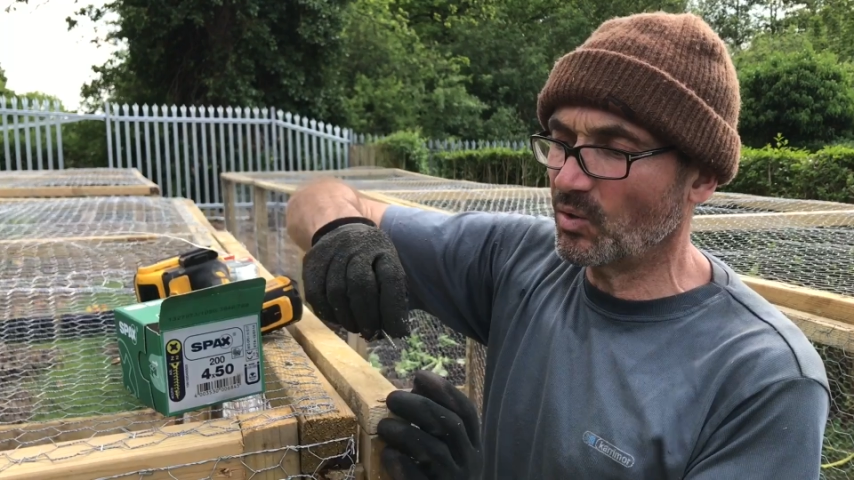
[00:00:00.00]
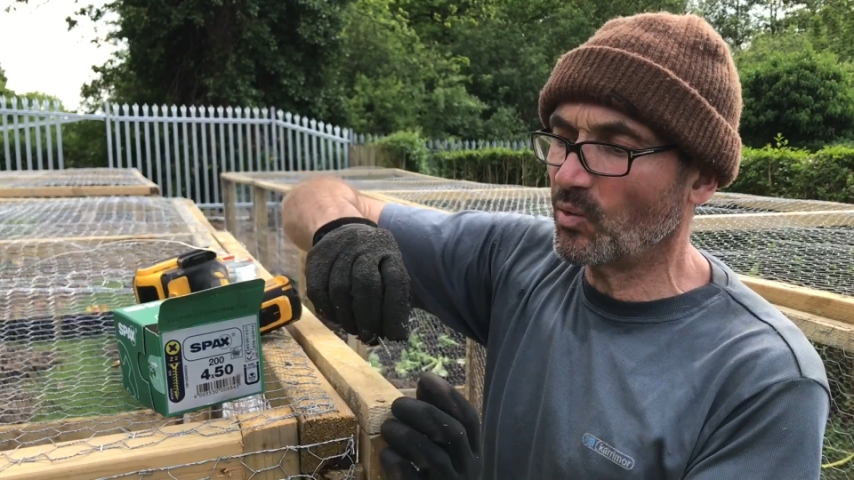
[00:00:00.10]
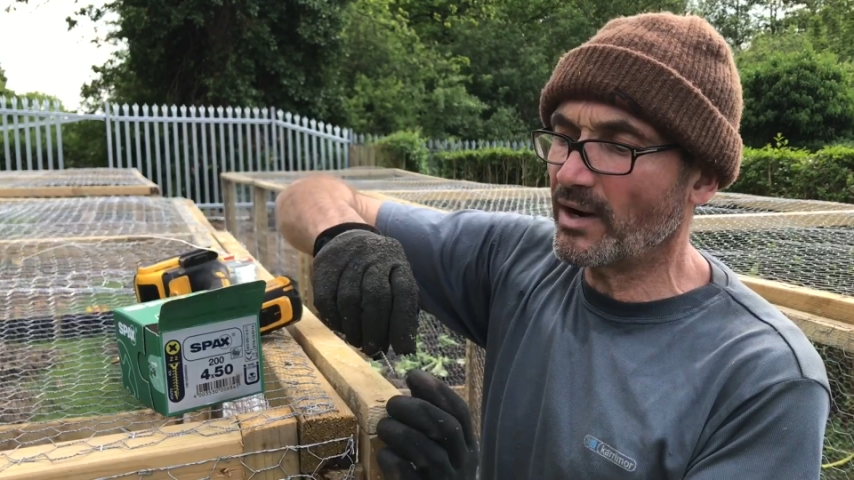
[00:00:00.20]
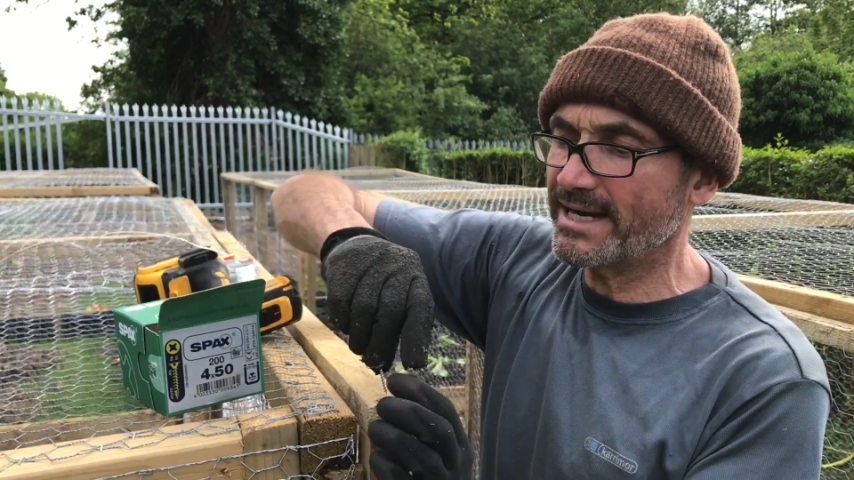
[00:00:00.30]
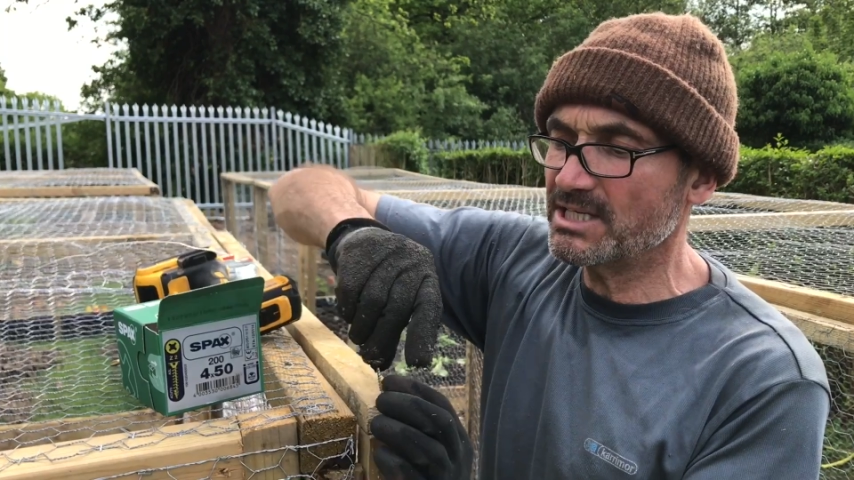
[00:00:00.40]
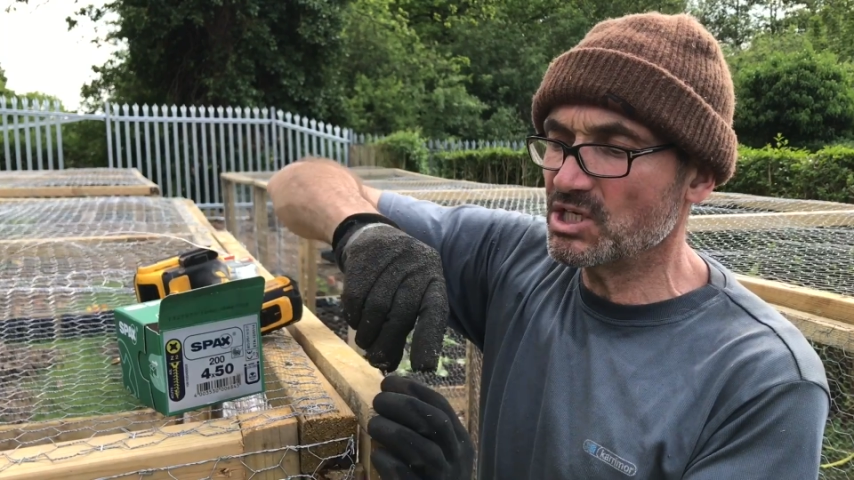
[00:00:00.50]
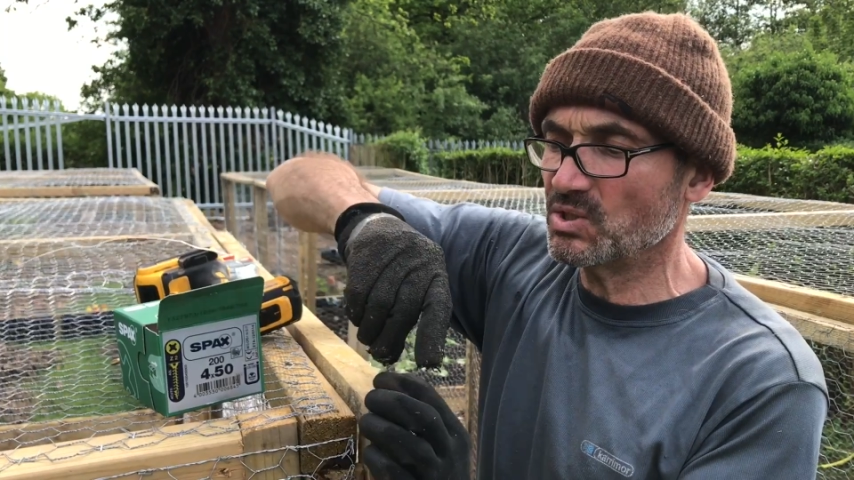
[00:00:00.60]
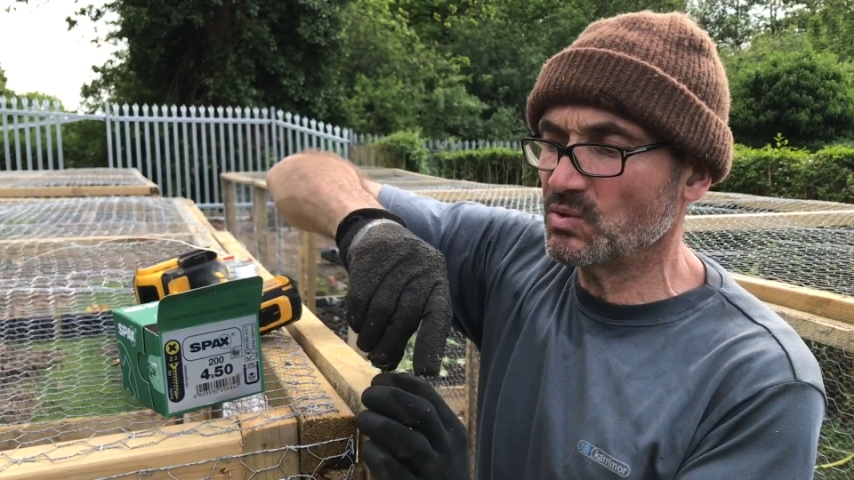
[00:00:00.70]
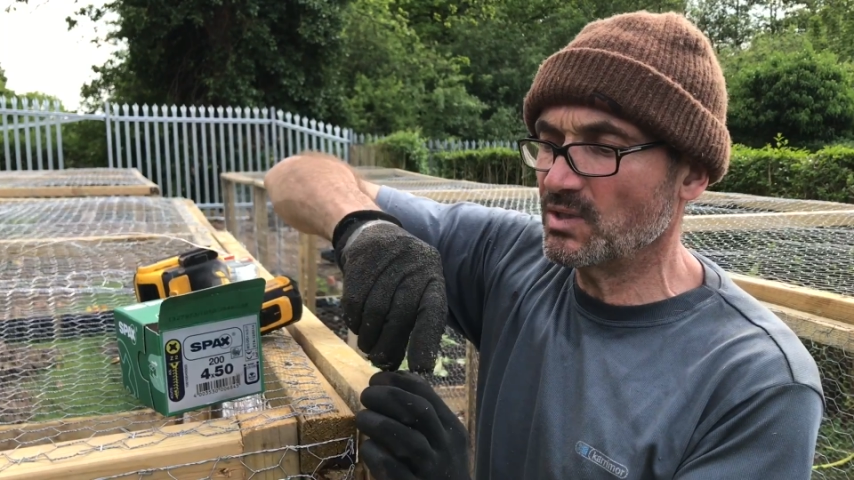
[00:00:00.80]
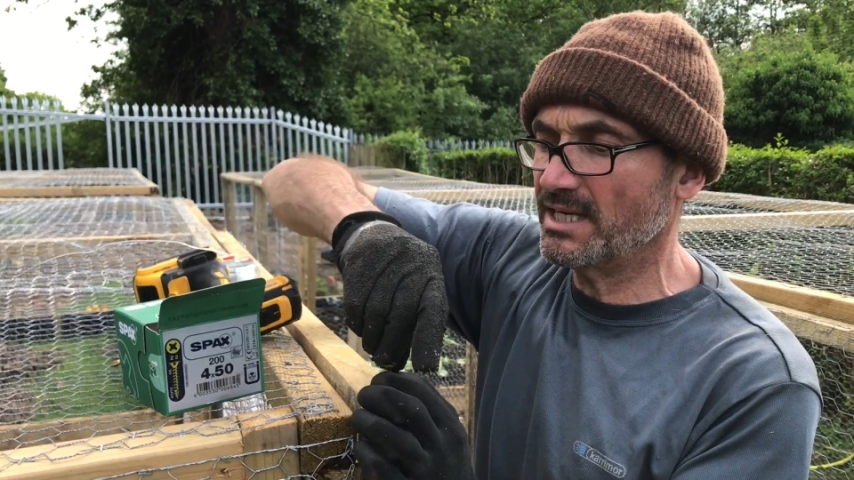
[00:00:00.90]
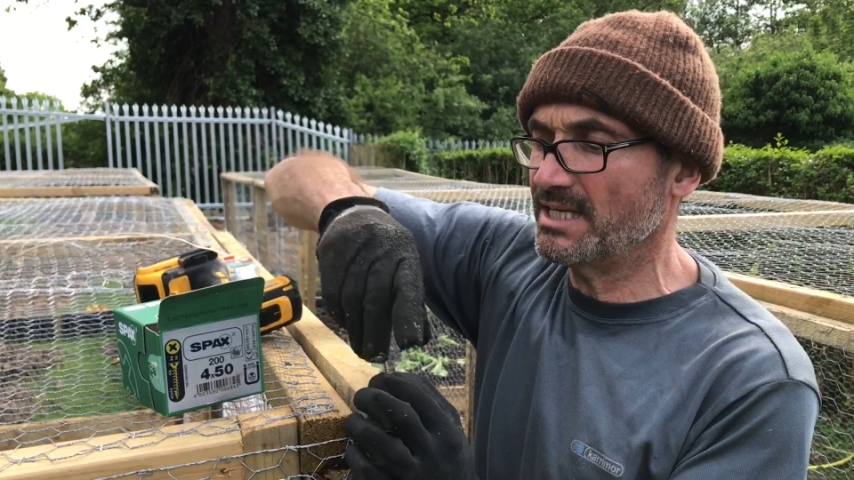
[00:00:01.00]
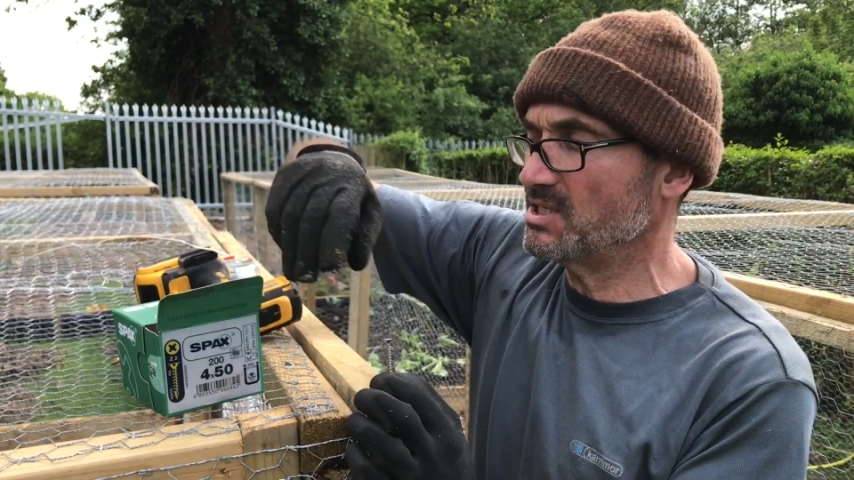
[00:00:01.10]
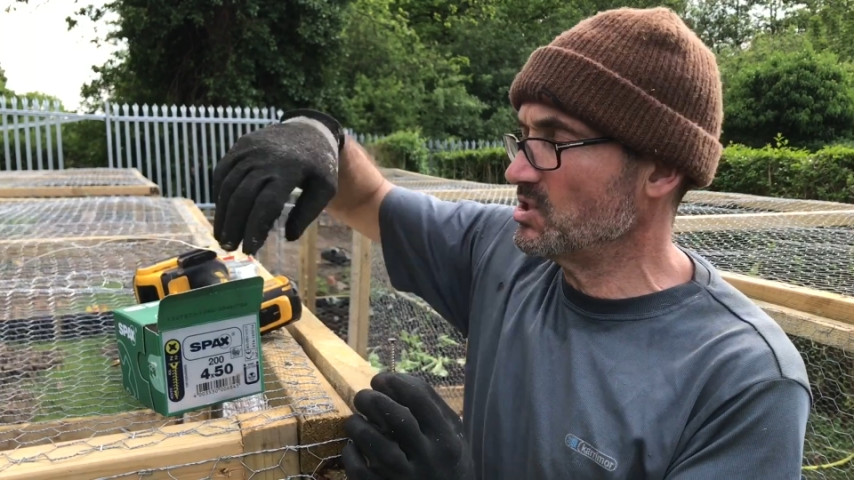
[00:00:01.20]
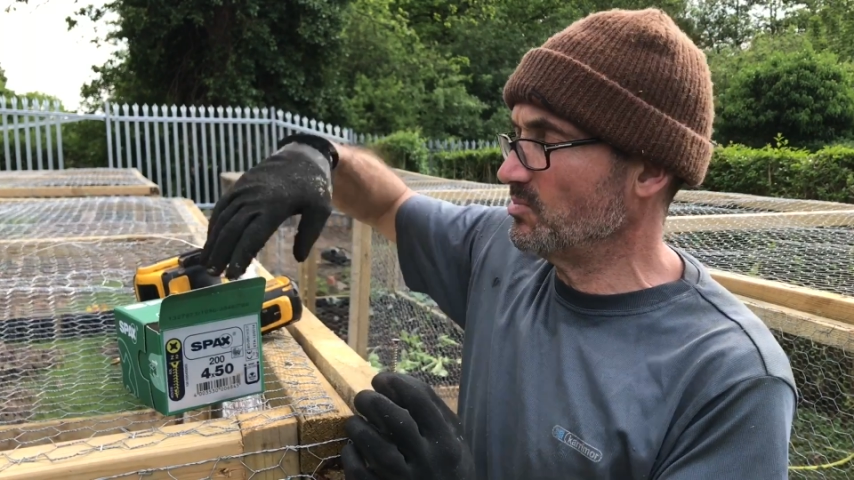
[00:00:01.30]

all I do is